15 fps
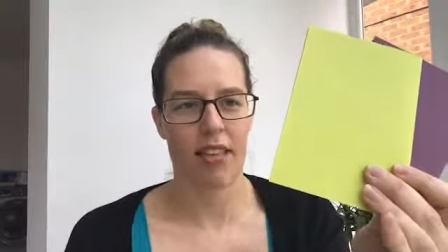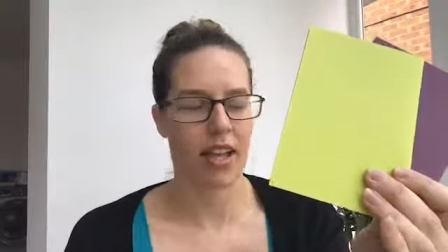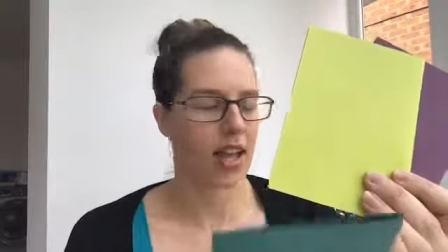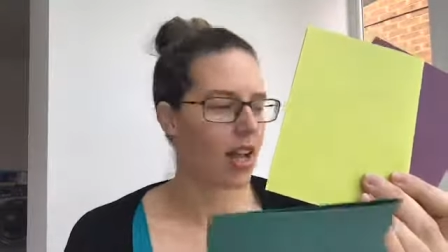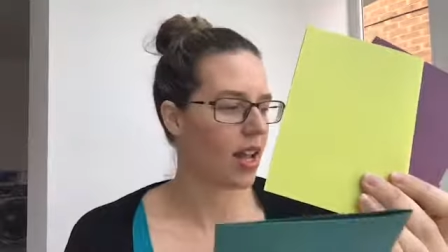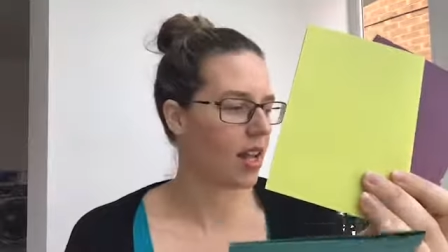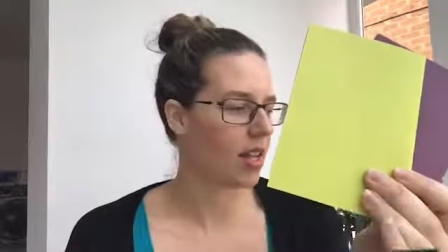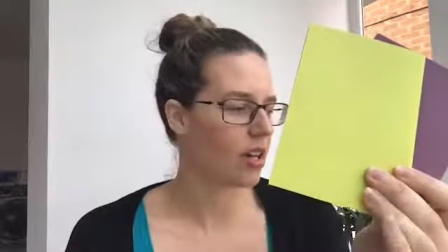
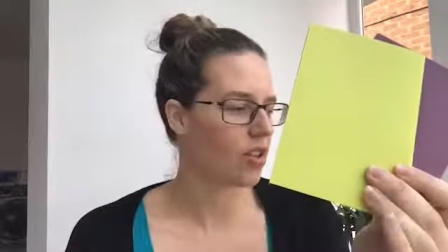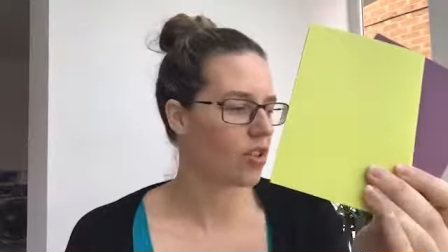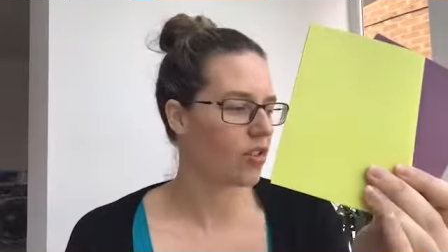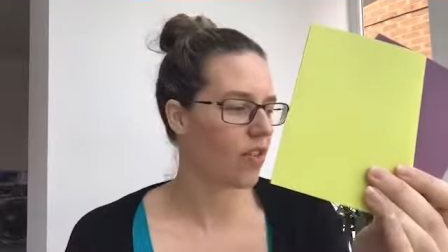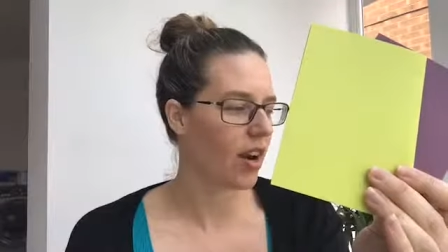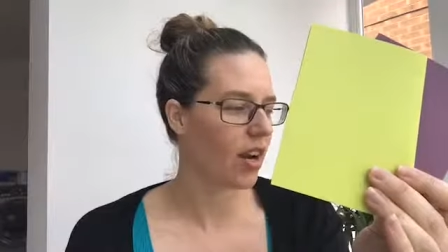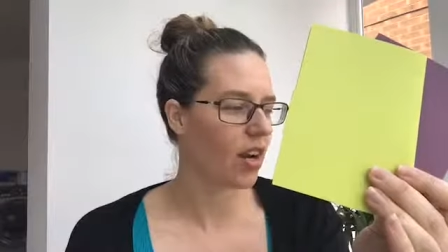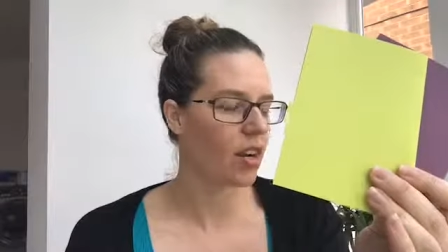then
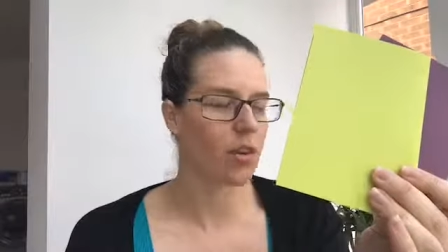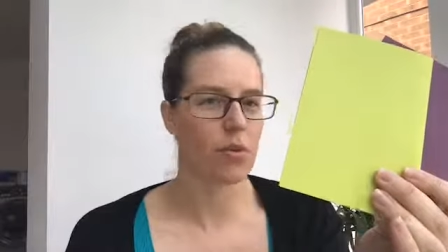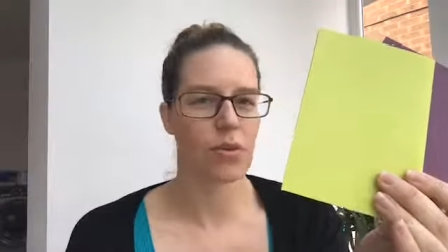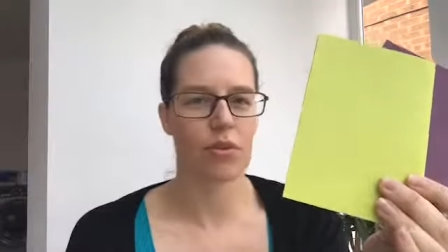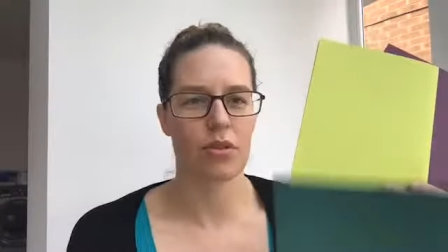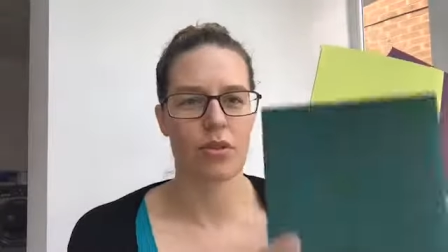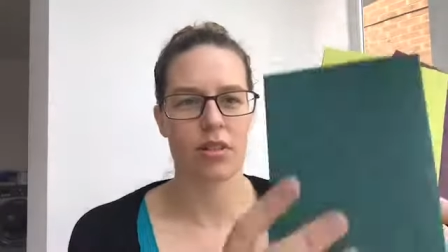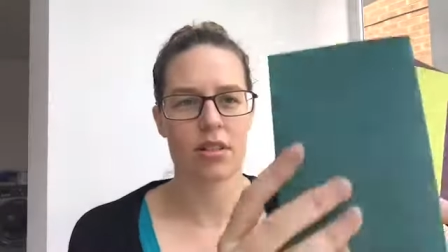
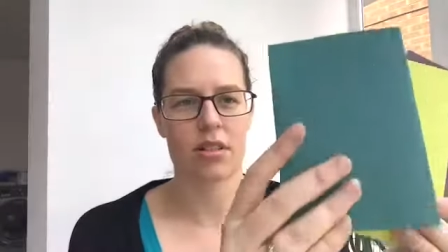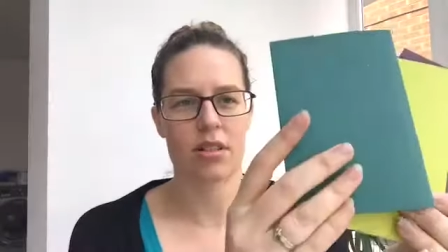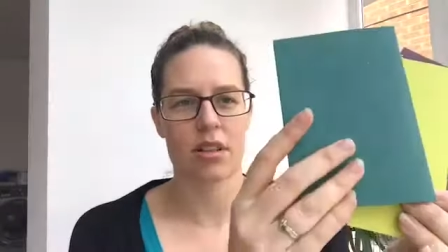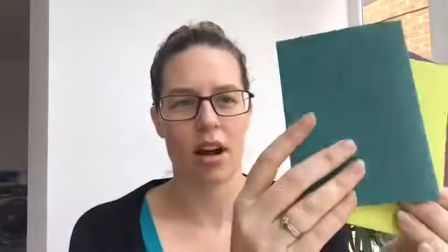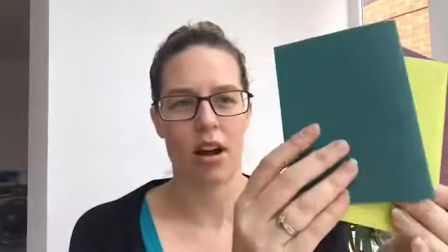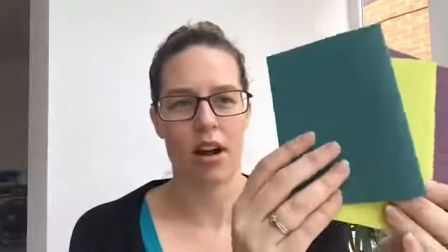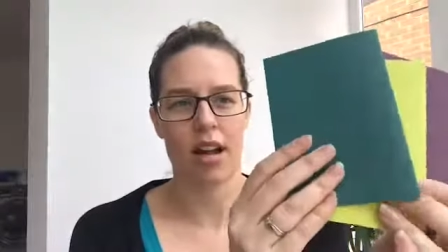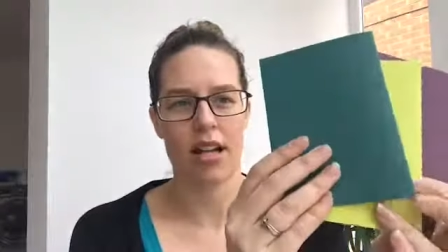Tranquil
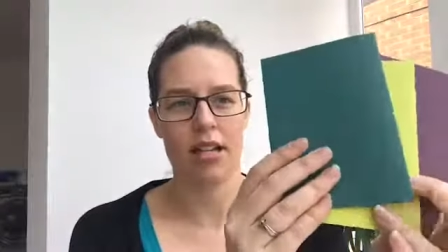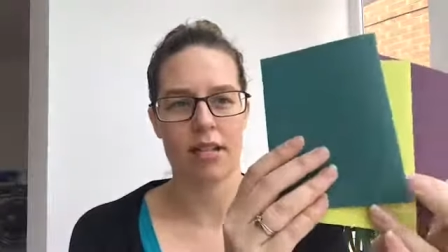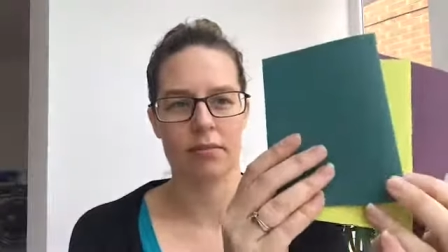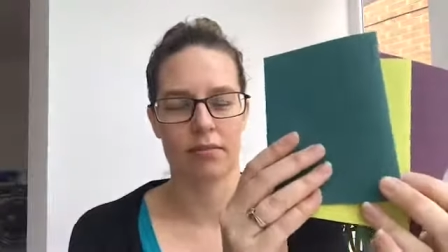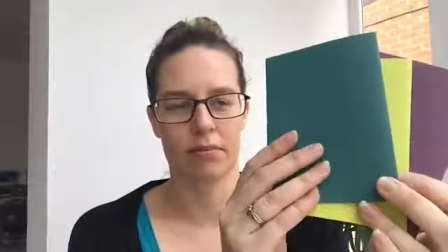Tide,